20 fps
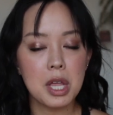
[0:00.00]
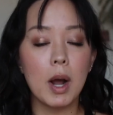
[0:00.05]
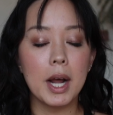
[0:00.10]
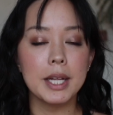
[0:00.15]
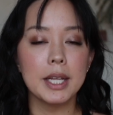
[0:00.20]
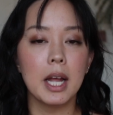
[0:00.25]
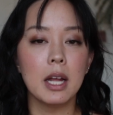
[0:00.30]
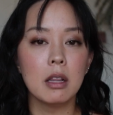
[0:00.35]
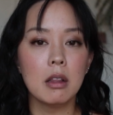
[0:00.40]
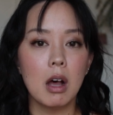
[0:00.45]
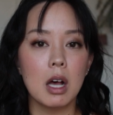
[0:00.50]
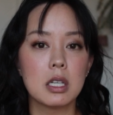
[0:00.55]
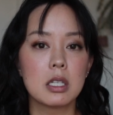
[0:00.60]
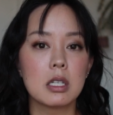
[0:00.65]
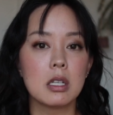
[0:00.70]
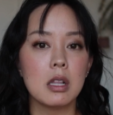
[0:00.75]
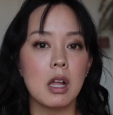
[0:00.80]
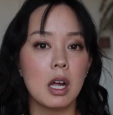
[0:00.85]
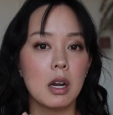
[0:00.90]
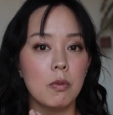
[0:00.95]
While I
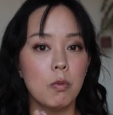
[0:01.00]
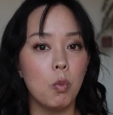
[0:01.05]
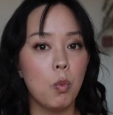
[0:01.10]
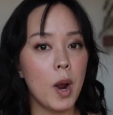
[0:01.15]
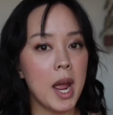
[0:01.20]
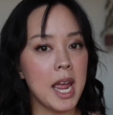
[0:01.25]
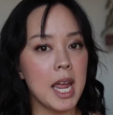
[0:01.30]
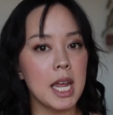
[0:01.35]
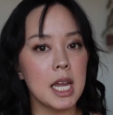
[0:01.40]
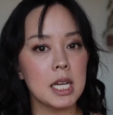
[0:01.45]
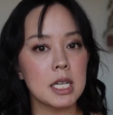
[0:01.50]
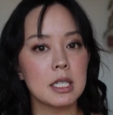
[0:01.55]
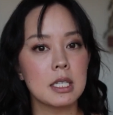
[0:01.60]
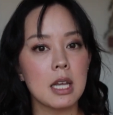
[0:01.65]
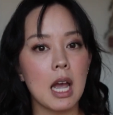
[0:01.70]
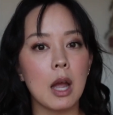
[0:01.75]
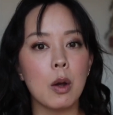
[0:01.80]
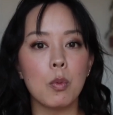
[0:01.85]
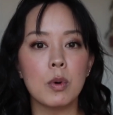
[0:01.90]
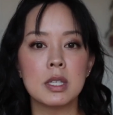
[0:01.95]
lost a lot of
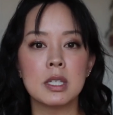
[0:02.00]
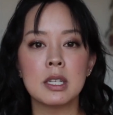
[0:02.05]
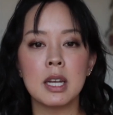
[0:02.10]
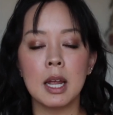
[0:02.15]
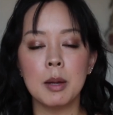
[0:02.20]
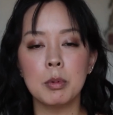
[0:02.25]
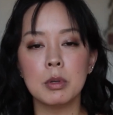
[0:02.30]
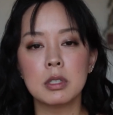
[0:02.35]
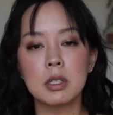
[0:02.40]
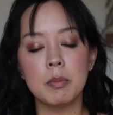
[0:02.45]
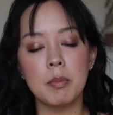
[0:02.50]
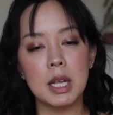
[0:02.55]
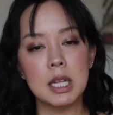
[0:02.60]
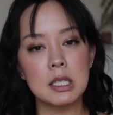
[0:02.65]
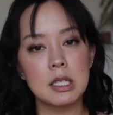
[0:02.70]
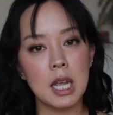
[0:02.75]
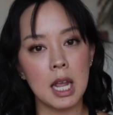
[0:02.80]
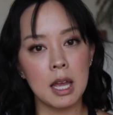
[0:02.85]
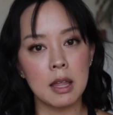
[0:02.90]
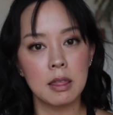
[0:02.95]
weight, I wasn't able to
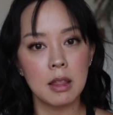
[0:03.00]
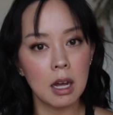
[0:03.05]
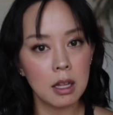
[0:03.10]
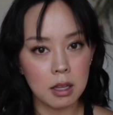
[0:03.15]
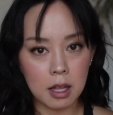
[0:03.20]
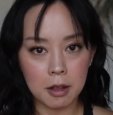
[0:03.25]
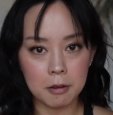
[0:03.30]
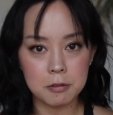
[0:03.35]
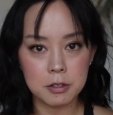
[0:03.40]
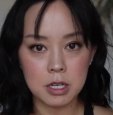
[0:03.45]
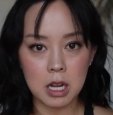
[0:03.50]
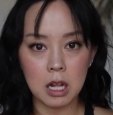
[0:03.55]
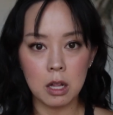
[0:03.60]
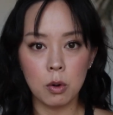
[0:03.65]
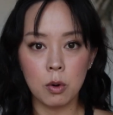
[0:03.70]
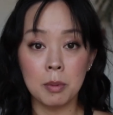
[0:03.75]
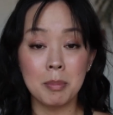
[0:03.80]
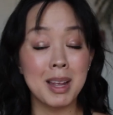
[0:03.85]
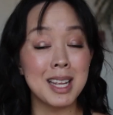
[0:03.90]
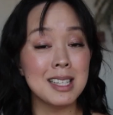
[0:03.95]
maintain that
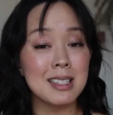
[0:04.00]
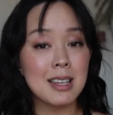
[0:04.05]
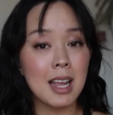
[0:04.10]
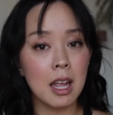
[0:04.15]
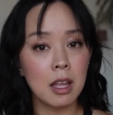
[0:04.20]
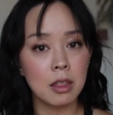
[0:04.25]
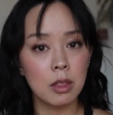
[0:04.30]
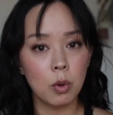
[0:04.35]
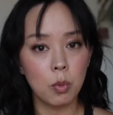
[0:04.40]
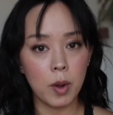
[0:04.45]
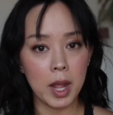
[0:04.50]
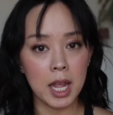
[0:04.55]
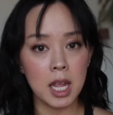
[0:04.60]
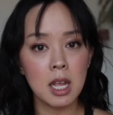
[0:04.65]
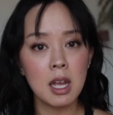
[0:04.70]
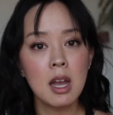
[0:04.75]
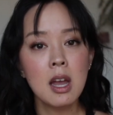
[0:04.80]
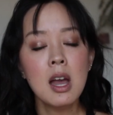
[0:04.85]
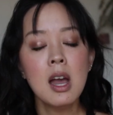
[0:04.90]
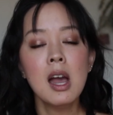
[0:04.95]
lifestyle or maintain the
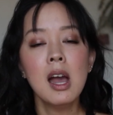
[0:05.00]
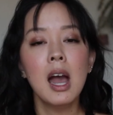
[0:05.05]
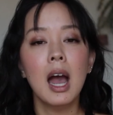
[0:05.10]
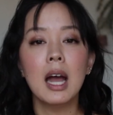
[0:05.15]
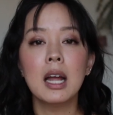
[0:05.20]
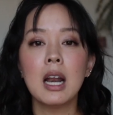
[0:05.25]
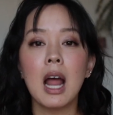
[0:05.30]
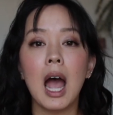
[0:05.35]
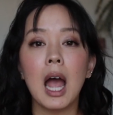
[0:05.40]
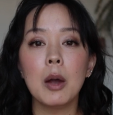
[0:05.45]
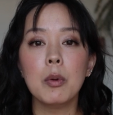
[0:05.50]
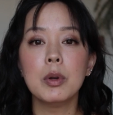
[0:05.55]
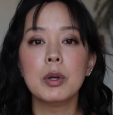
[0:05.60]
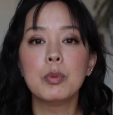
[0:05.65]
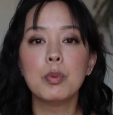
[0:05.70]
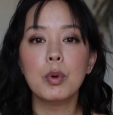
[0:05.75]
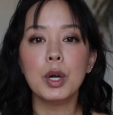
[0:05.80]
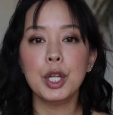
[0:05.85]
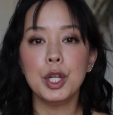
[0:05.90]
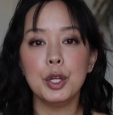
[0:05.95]
weight, and I
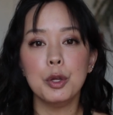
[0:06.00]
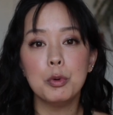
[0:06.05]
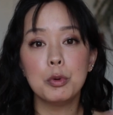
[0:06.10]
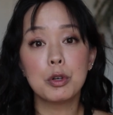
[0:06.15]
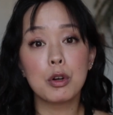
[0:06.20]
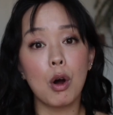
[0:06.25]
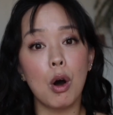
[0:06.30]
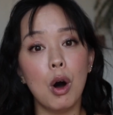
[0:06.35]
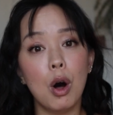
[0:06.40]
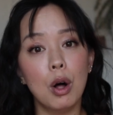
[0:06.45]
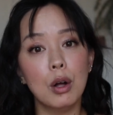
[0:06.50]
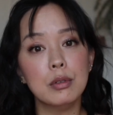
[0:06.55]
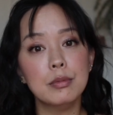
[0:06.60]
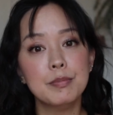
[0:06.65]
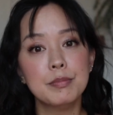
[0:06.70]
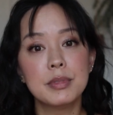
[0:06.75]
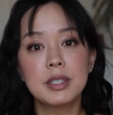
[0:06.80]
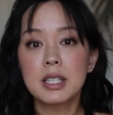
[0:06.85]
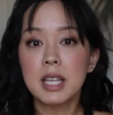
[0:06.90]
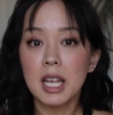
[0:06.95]
would what you'd
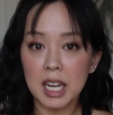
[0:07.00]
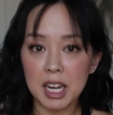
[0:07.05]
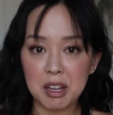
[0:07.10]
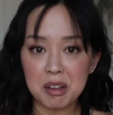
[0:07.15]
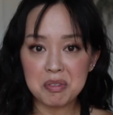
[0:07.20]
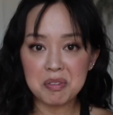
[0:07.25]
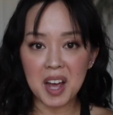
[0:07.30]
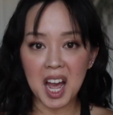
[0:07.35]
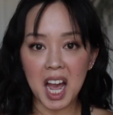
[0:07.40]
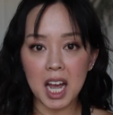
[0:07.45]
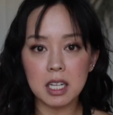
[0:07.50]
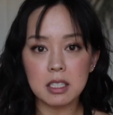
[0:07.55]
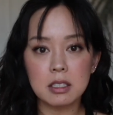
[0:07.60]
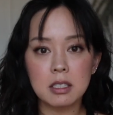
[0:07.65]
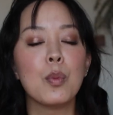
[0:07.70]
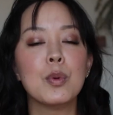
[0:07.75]
call skinny fat.